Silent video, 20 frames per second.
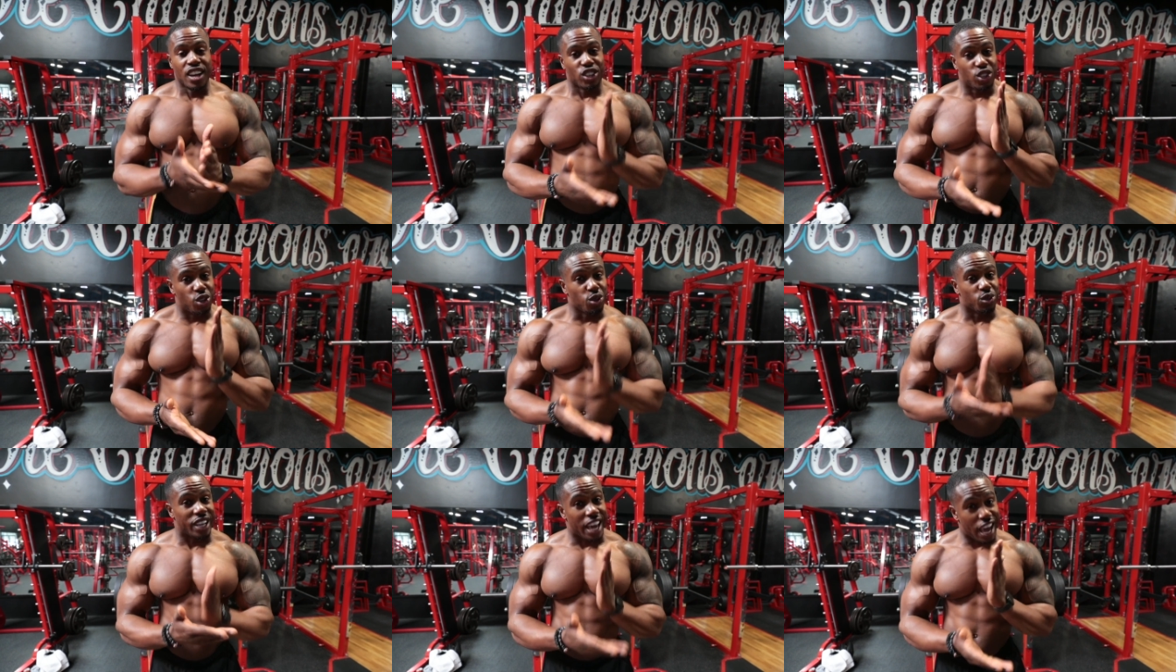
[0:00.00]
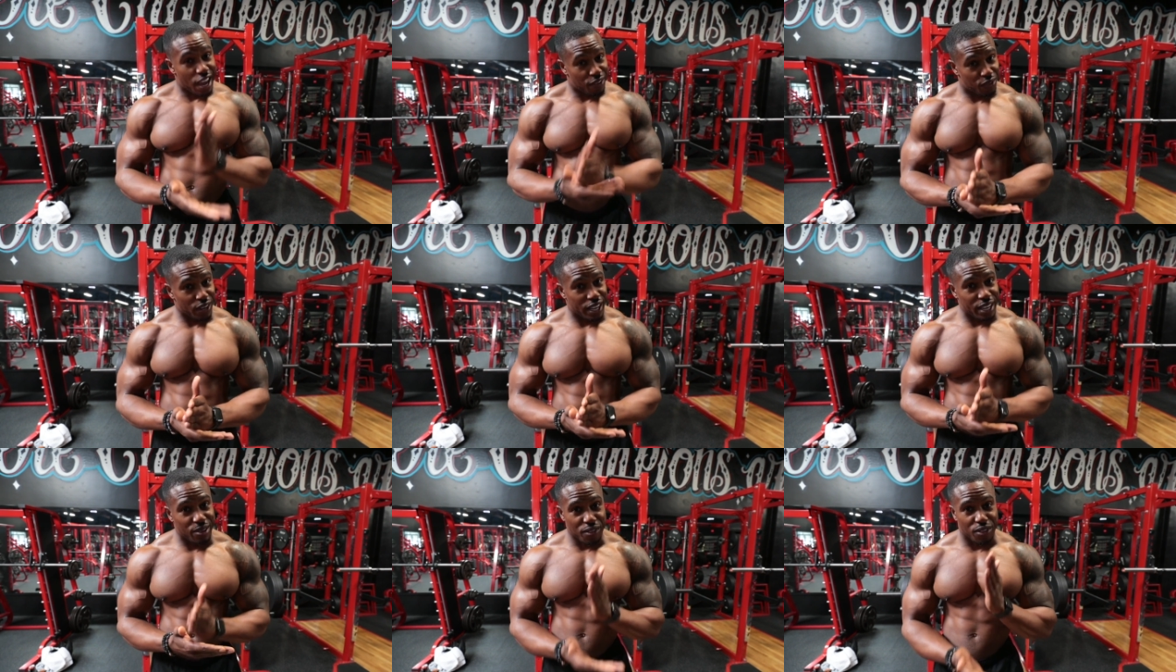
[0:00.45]
choose
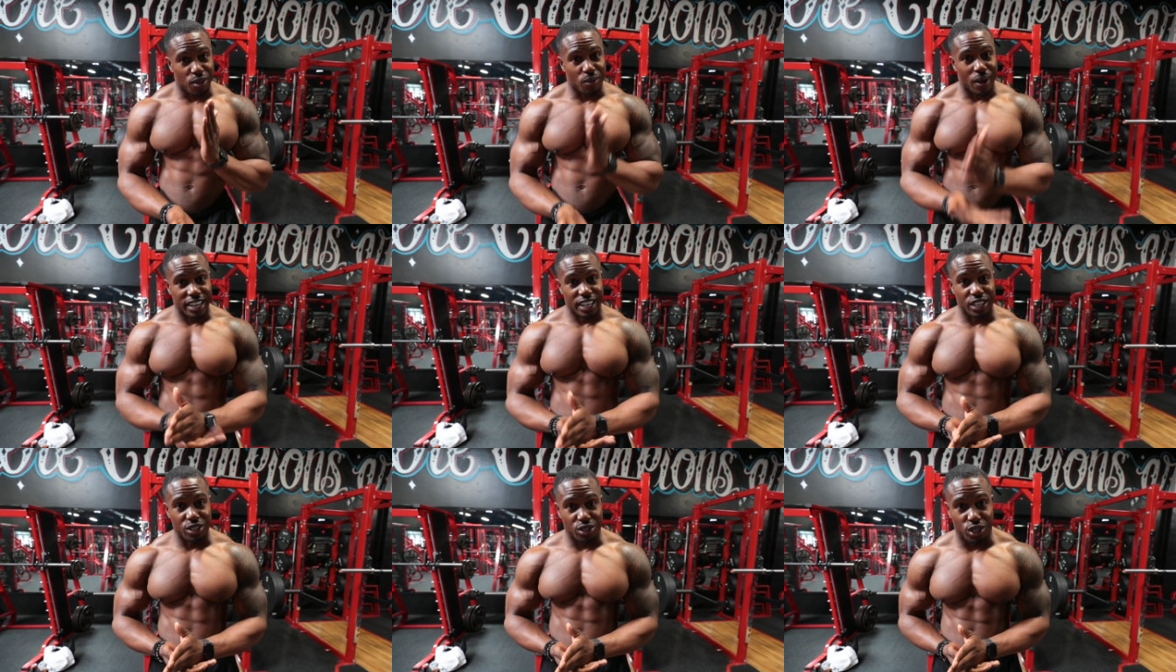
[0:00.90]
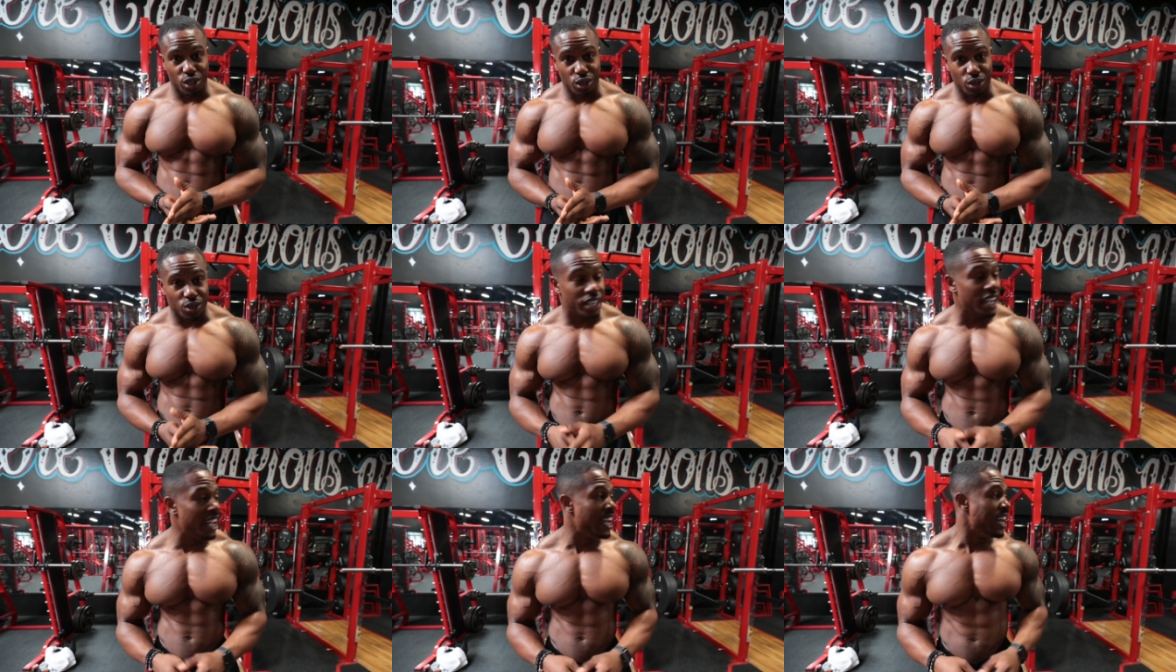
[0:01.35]
carefully with the weight that you
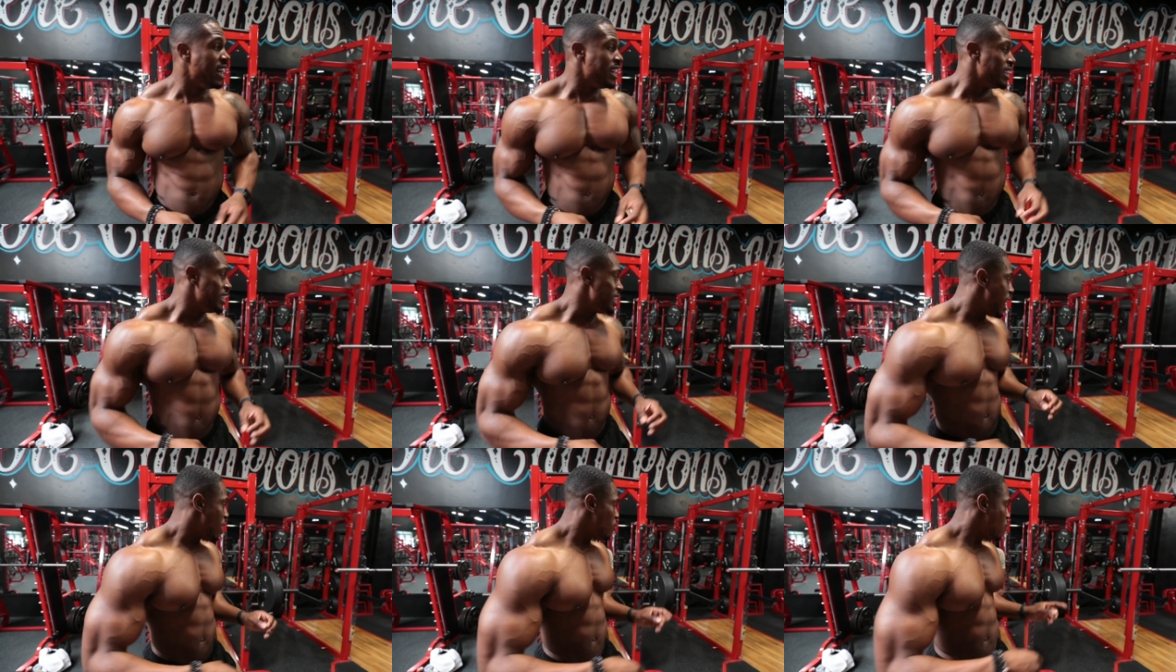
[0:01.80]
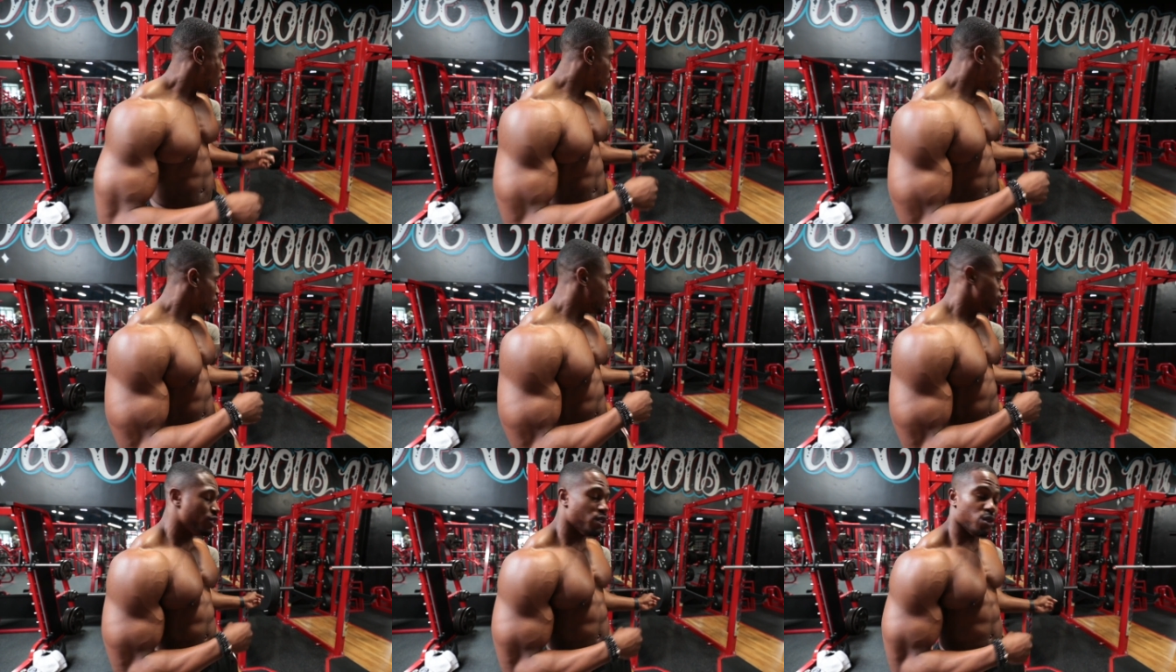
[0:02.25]
choose. Now, what
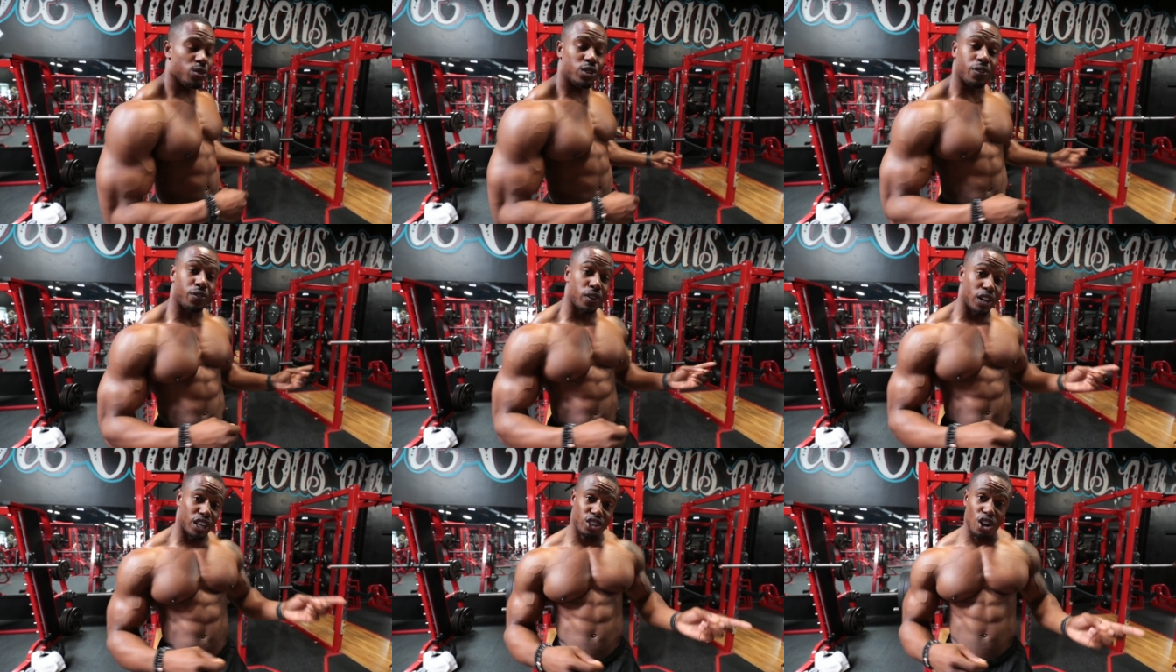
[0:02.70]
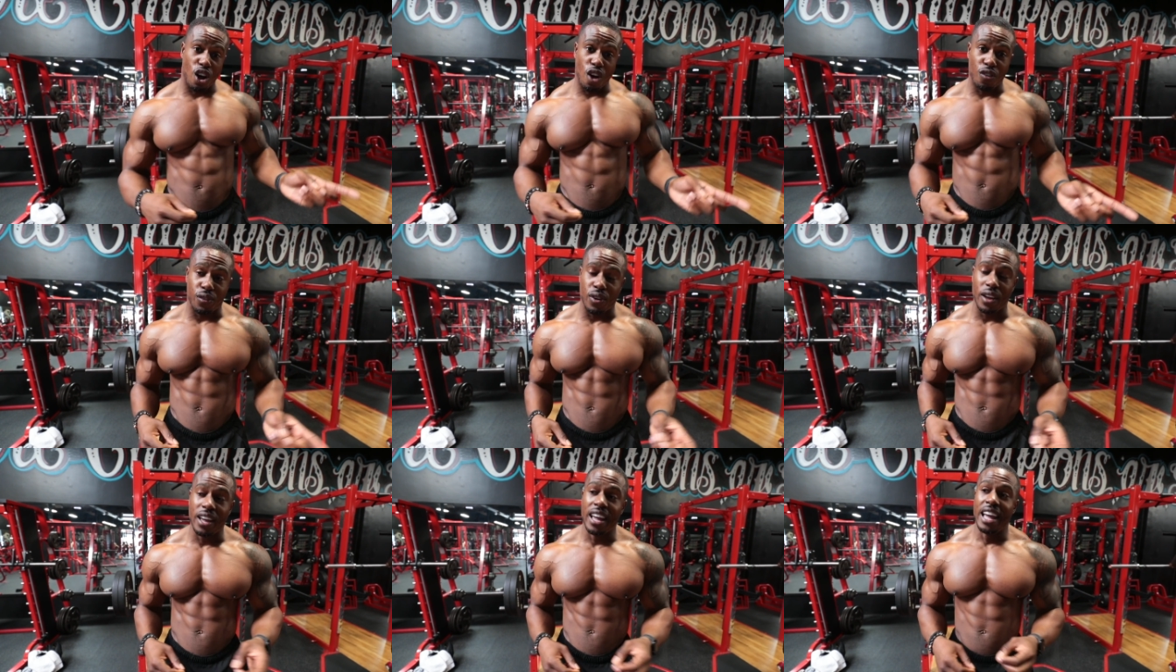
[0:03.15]
I'm gonna do to finish off